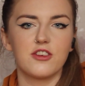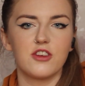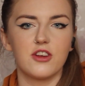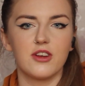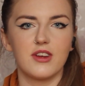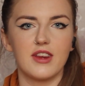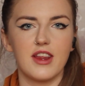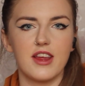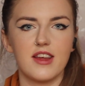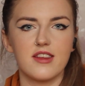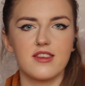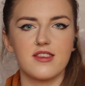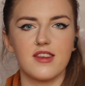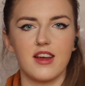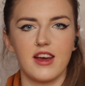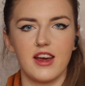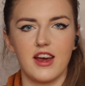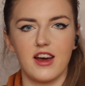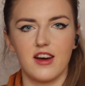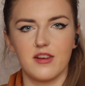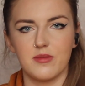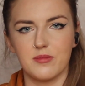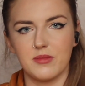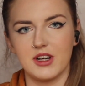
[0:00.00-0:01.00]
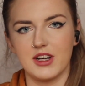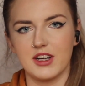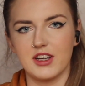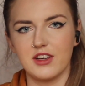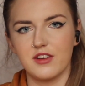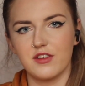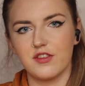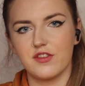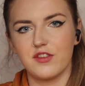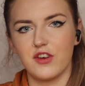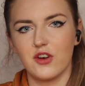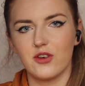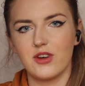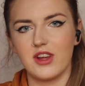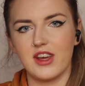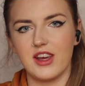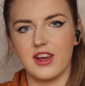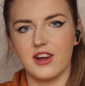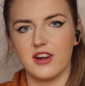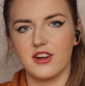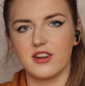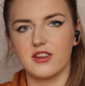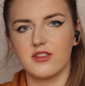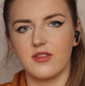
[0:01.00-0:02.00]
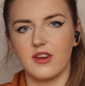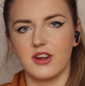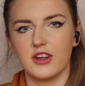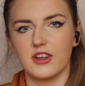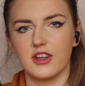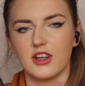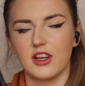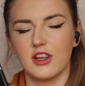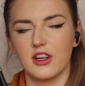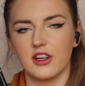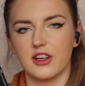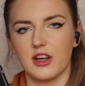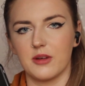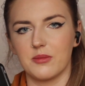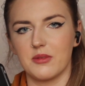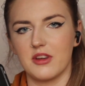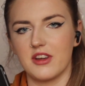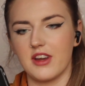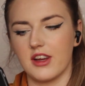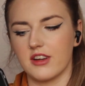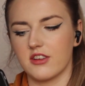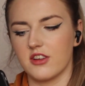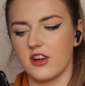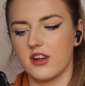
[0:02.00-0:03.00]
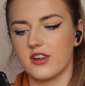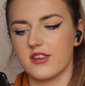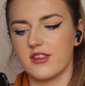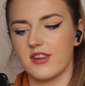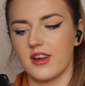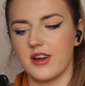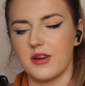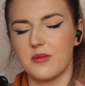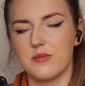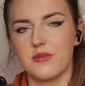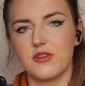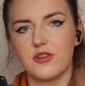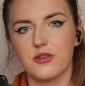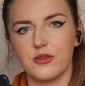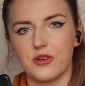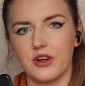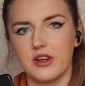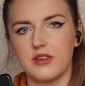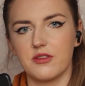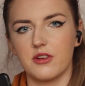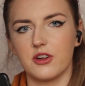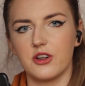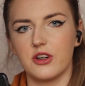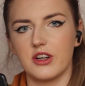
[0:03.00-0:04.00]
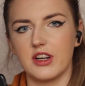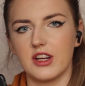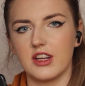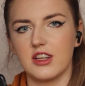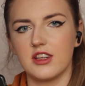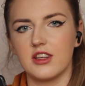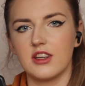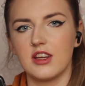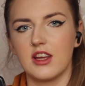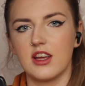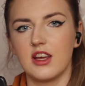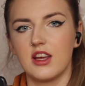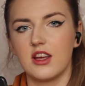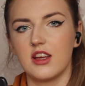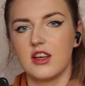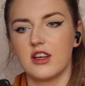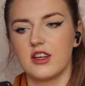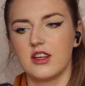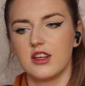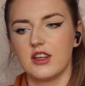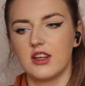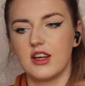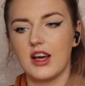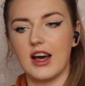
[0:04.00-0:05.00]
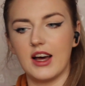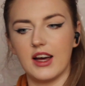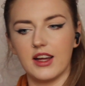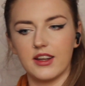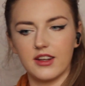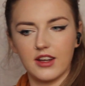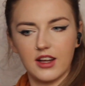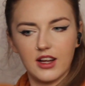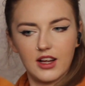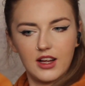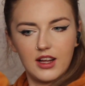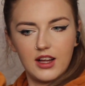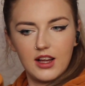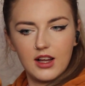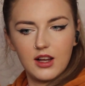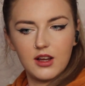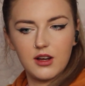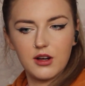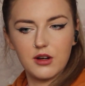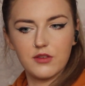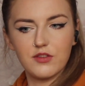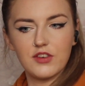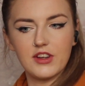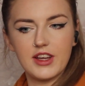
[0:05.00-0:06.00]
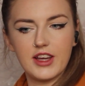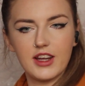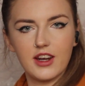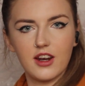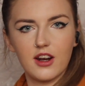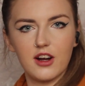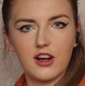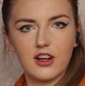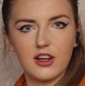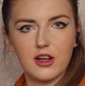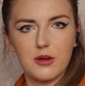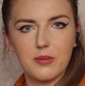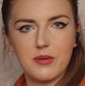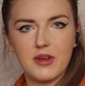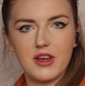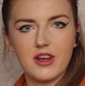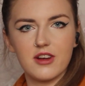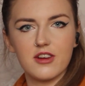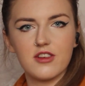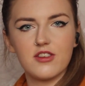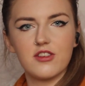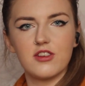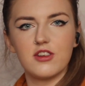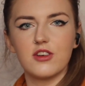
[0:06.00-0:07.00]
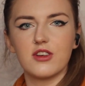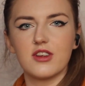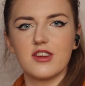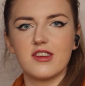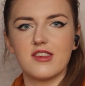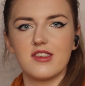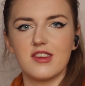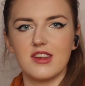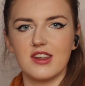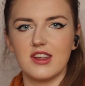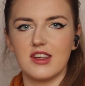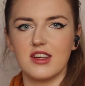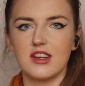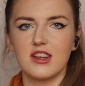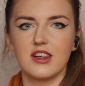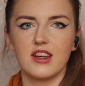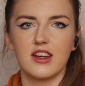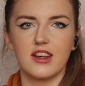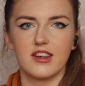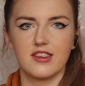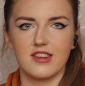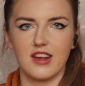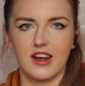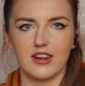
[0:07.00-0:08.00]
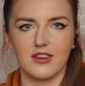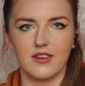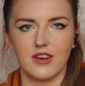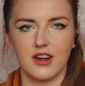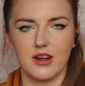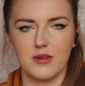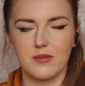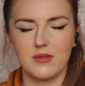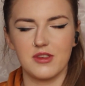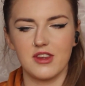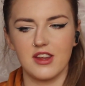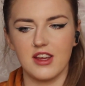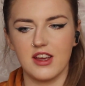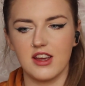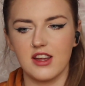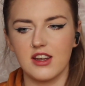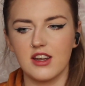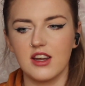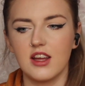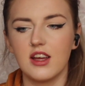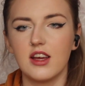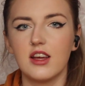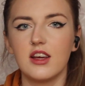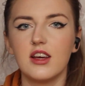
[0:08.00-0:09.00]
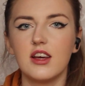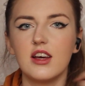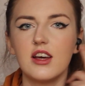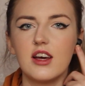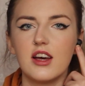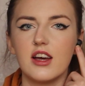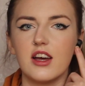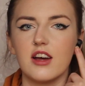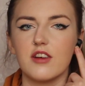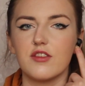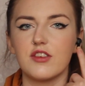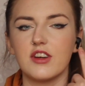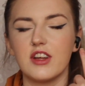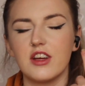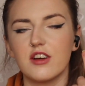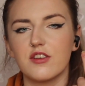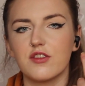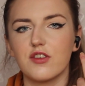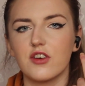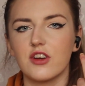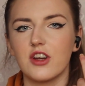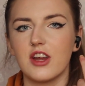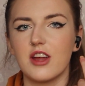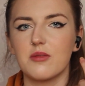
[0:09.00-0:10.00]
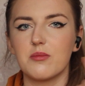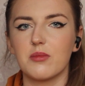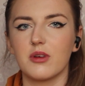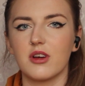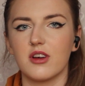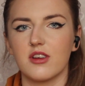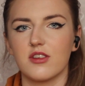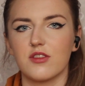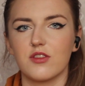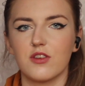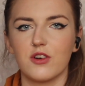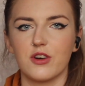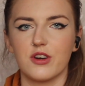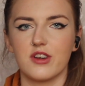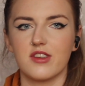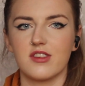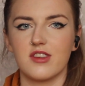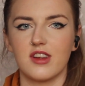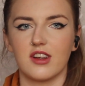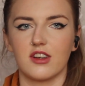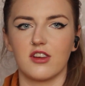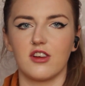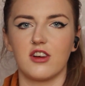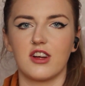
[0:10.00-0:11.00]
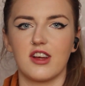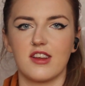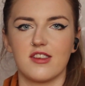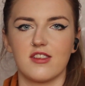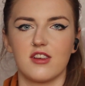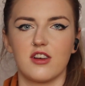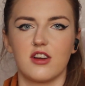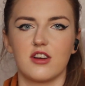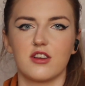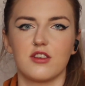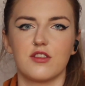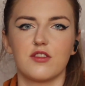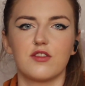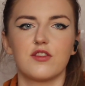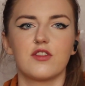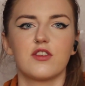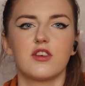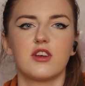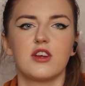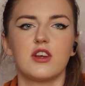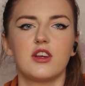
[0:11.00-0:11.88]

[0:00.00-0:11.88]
on doing this, I have my phone here. I'm gonna look up the TikToks. I'm screen recording and I'll hopefully get it all up here so you can see exactly what I'm seeing. I have an earphone in because of course TikTok has a lot of